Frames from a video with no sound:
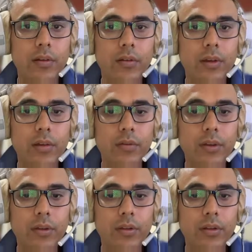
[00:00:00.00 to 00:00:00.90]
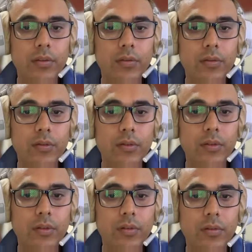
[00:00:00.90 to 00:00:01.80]
Having this
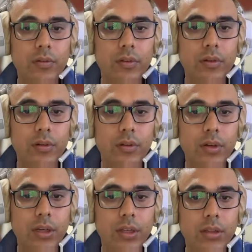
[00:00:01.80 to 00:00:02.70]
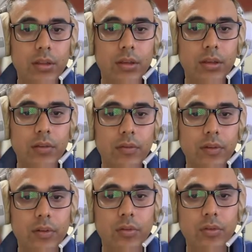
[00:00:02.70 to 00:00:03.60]
one. If
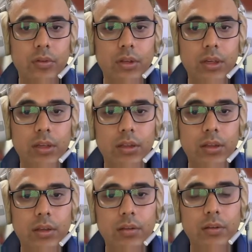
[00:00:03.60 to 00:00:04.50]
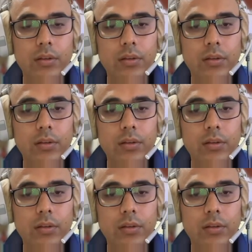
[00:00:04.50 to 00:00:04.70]
we go like this,